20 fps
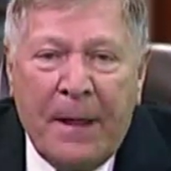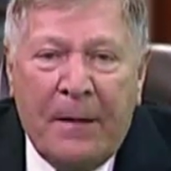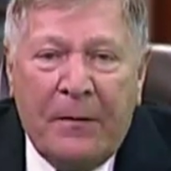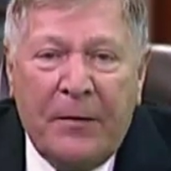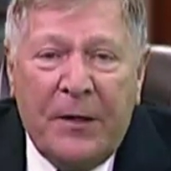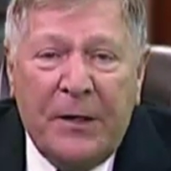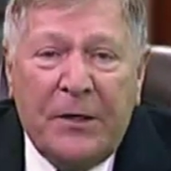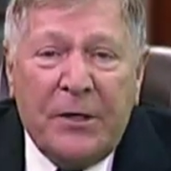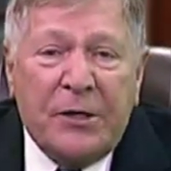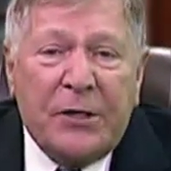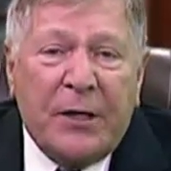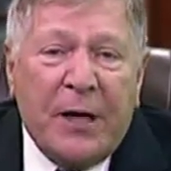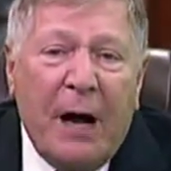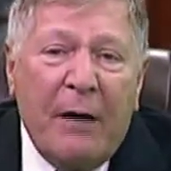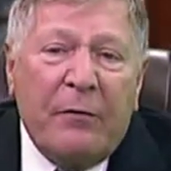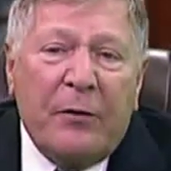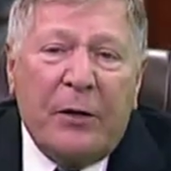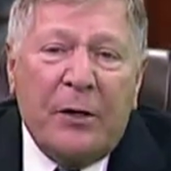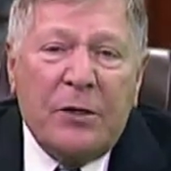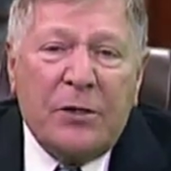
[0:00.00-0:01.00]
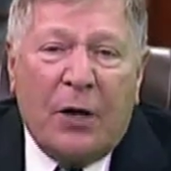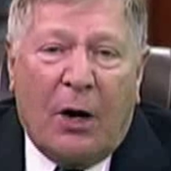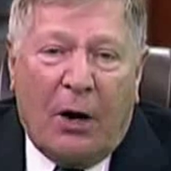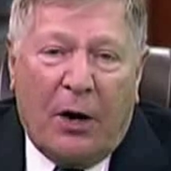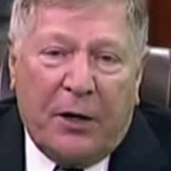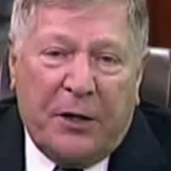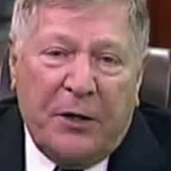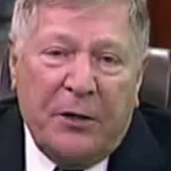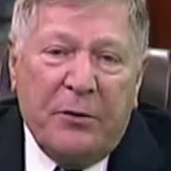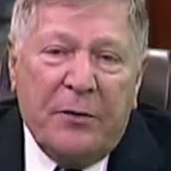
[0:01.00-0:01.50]
The discoverers
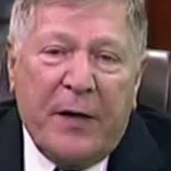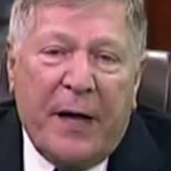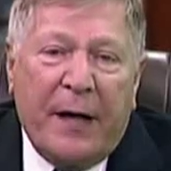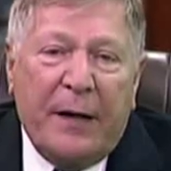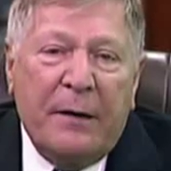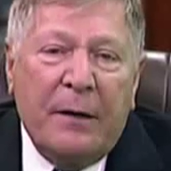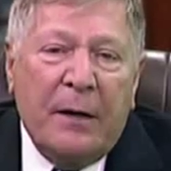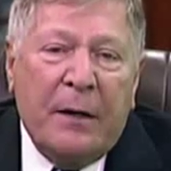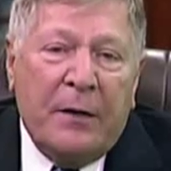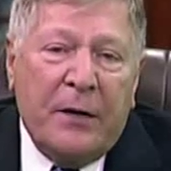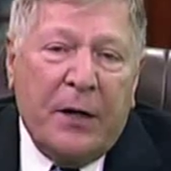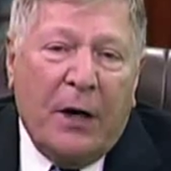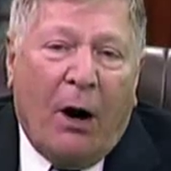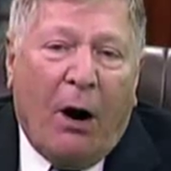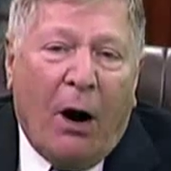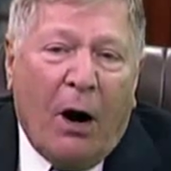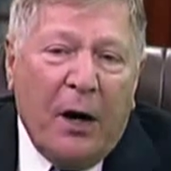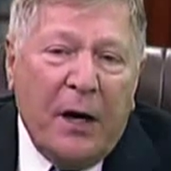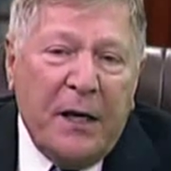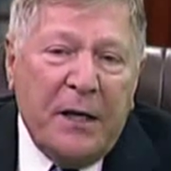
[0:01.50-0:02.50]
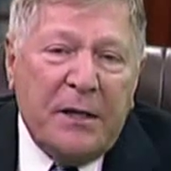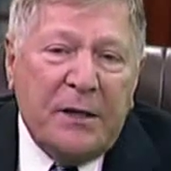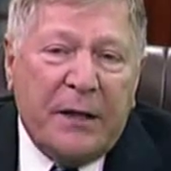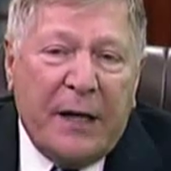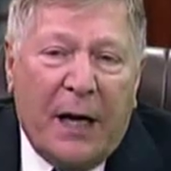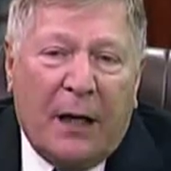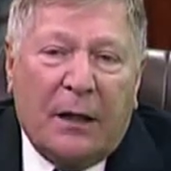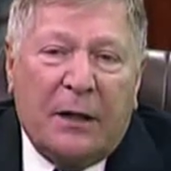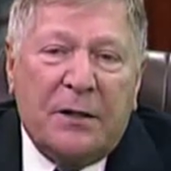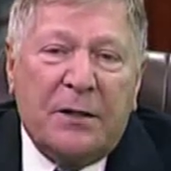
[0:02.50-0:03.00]
argue that the Ardi
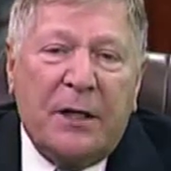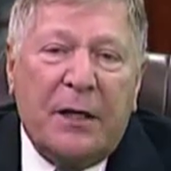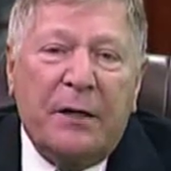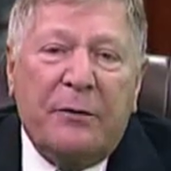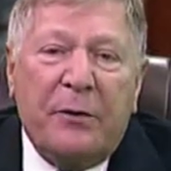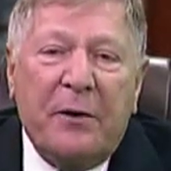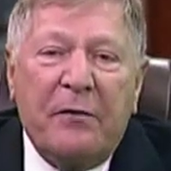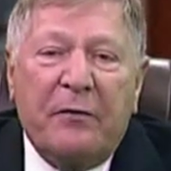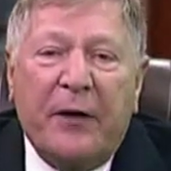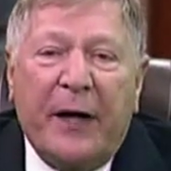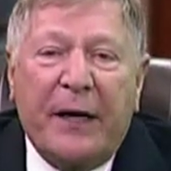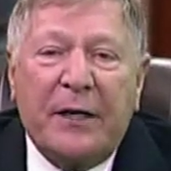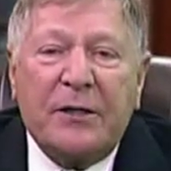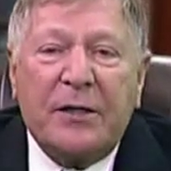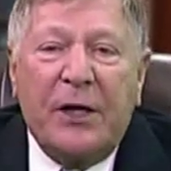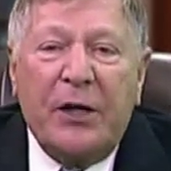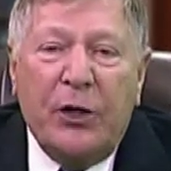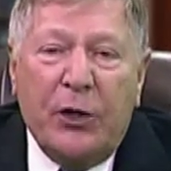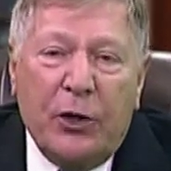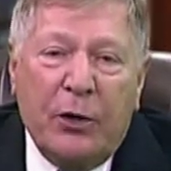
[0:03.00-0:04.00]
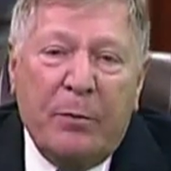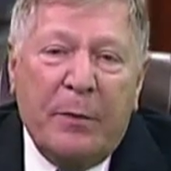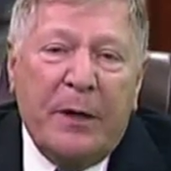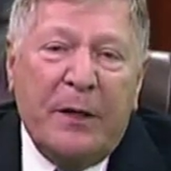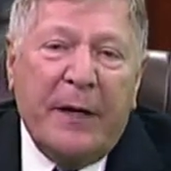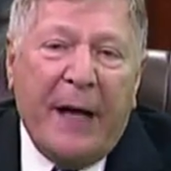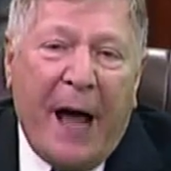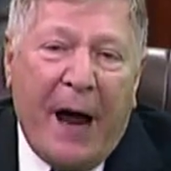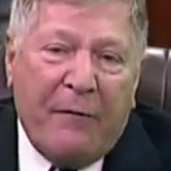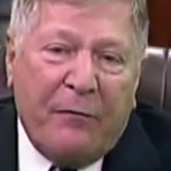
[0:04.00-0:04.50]
skeleton reflects a
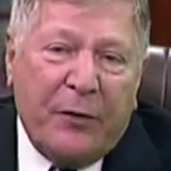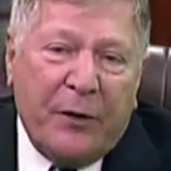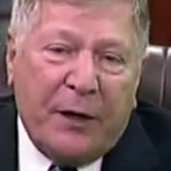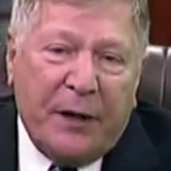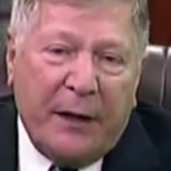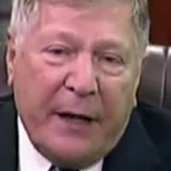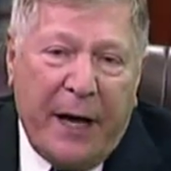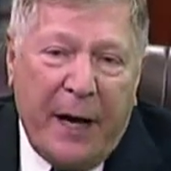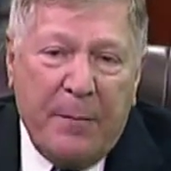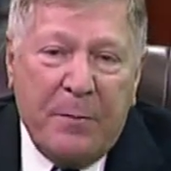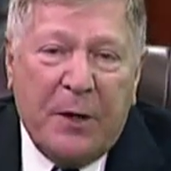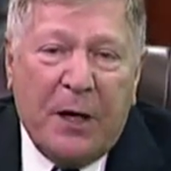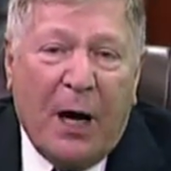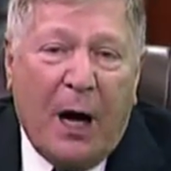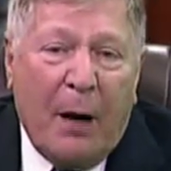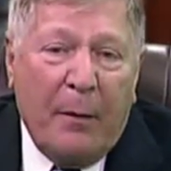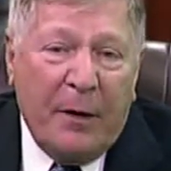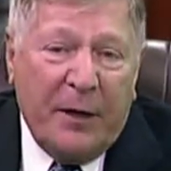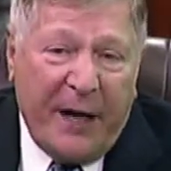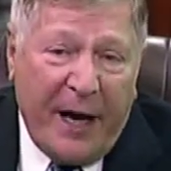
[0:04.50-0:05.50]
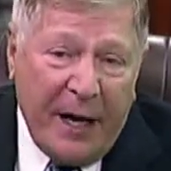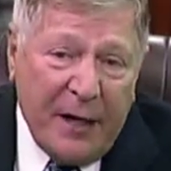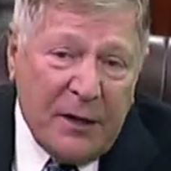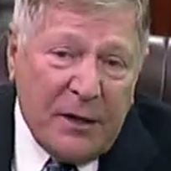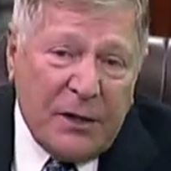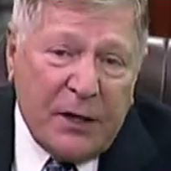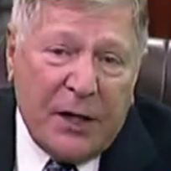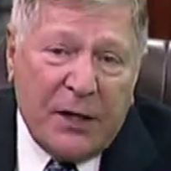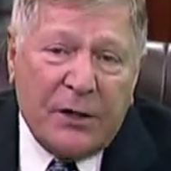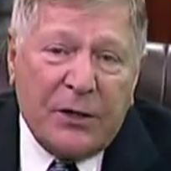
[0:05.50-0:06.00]
human African ape common
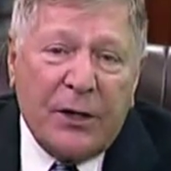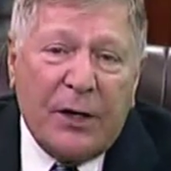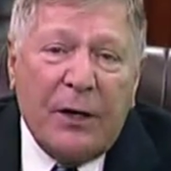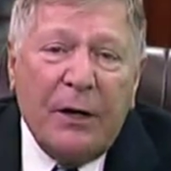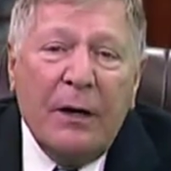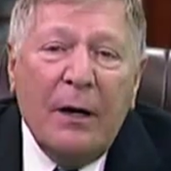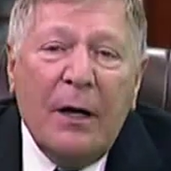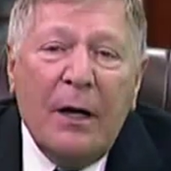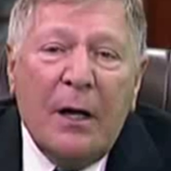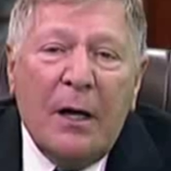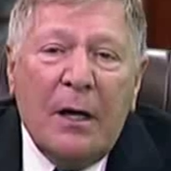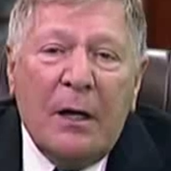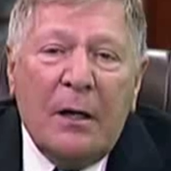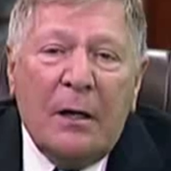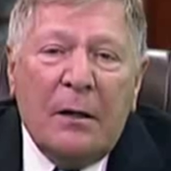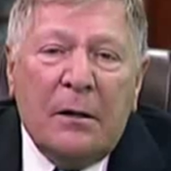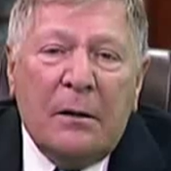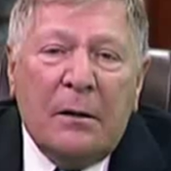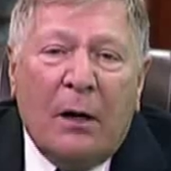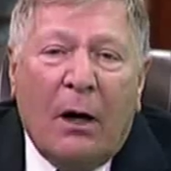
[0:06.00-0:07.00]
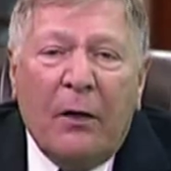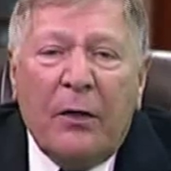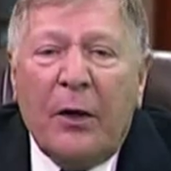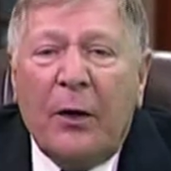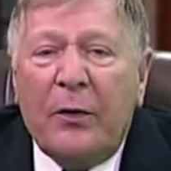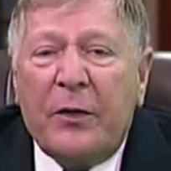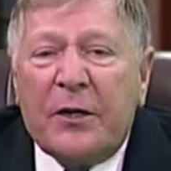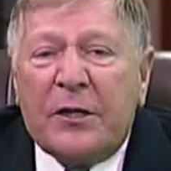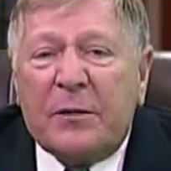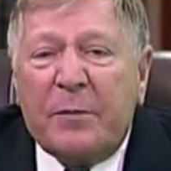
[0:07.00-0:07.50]
ancestor,
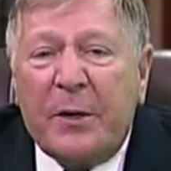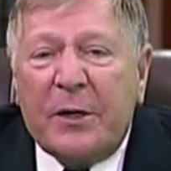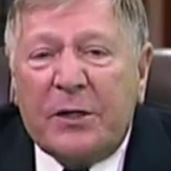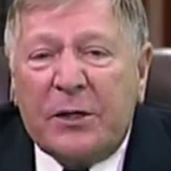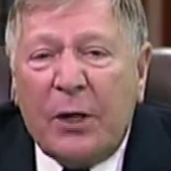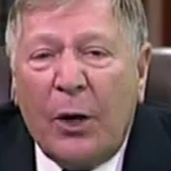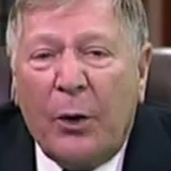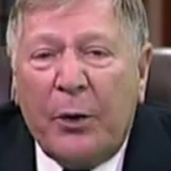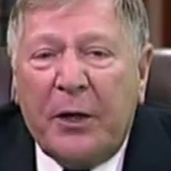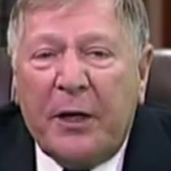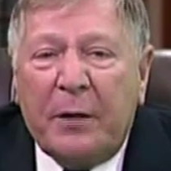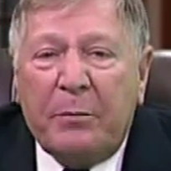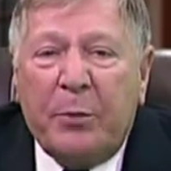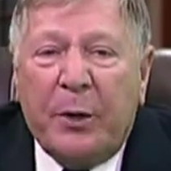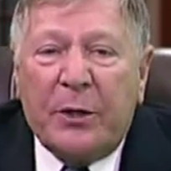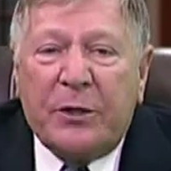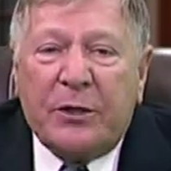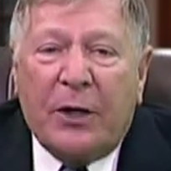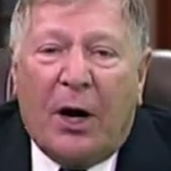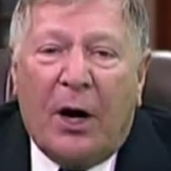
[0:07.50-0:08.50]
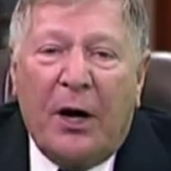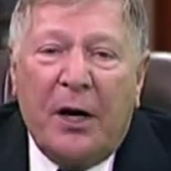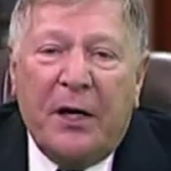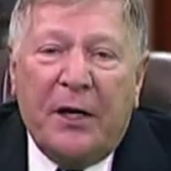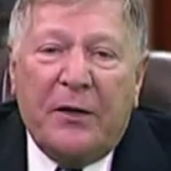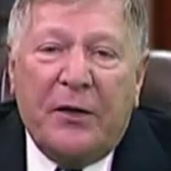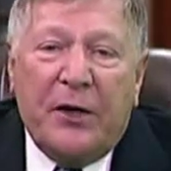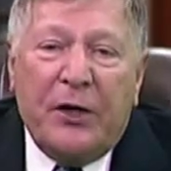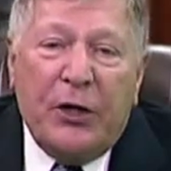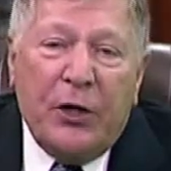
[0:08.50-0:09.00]
although the Smithsonian puts Ardi
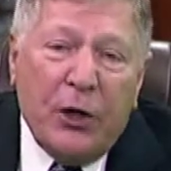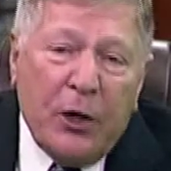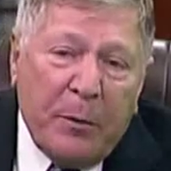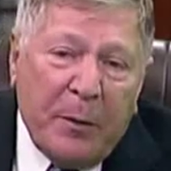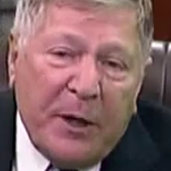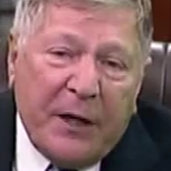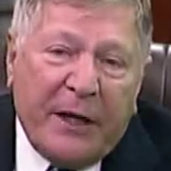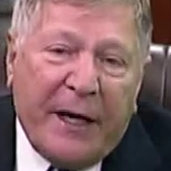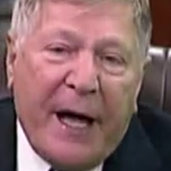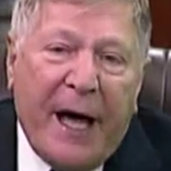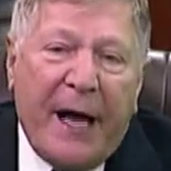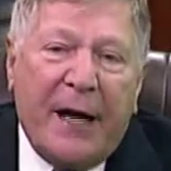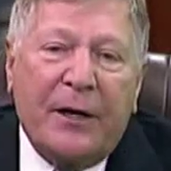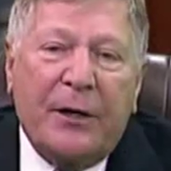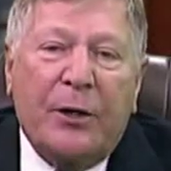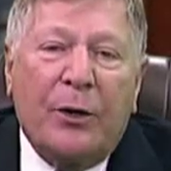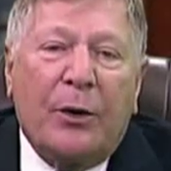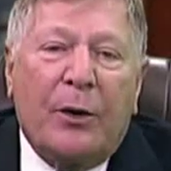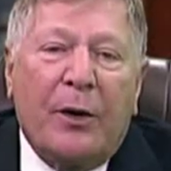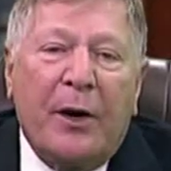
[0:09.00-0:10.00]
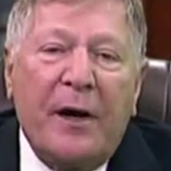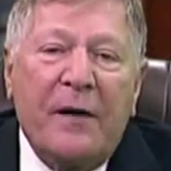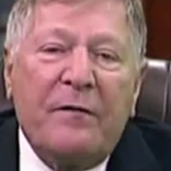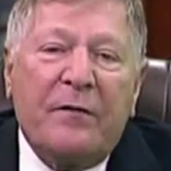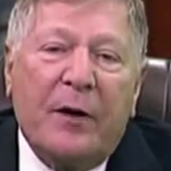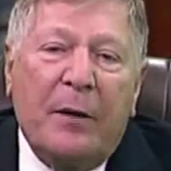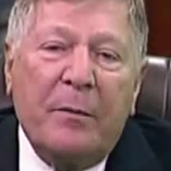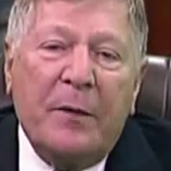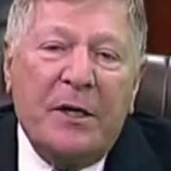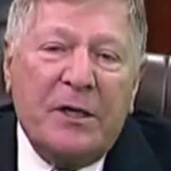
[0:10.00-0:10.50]
in the human category
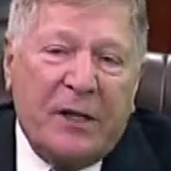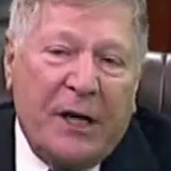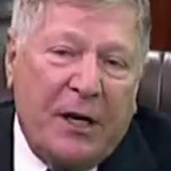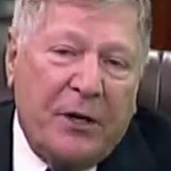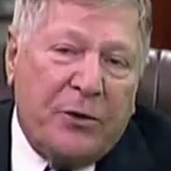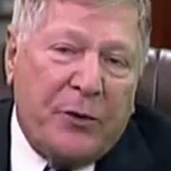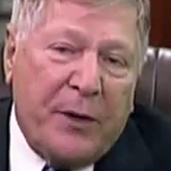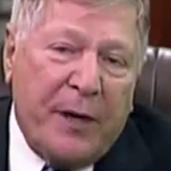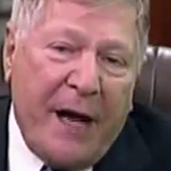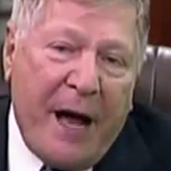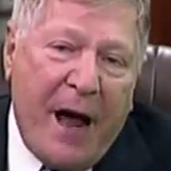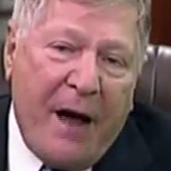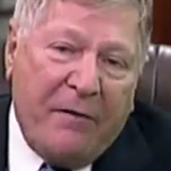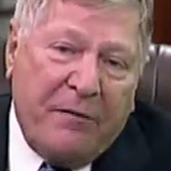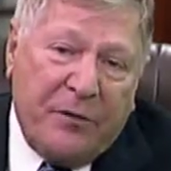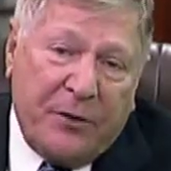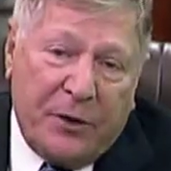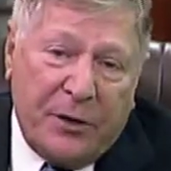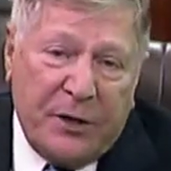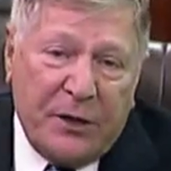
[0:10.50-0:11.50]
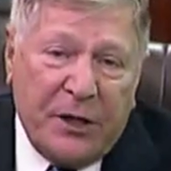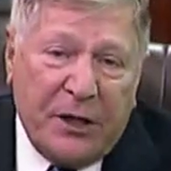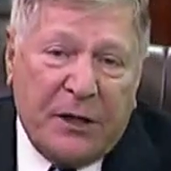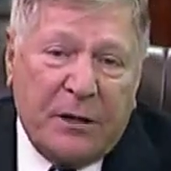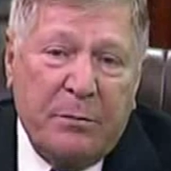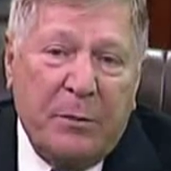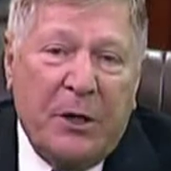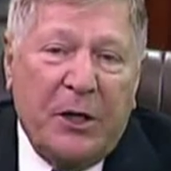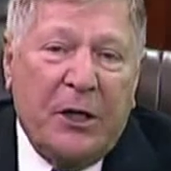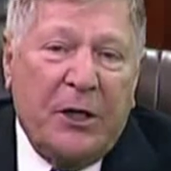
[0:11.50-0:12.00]
from his entry after
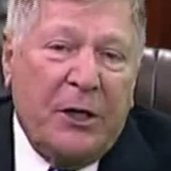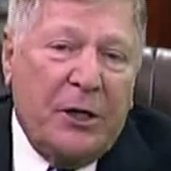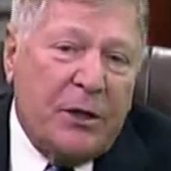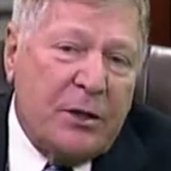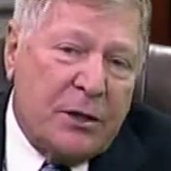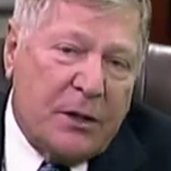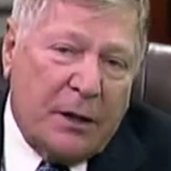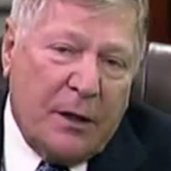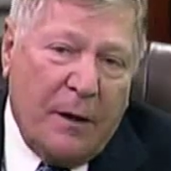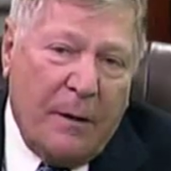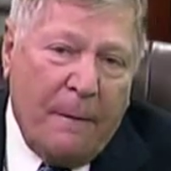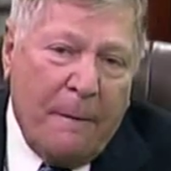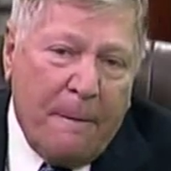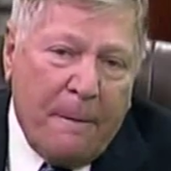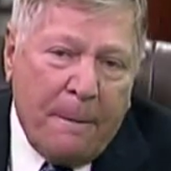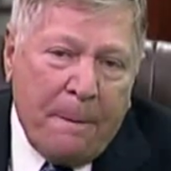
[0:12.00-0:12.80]
6 million years ago.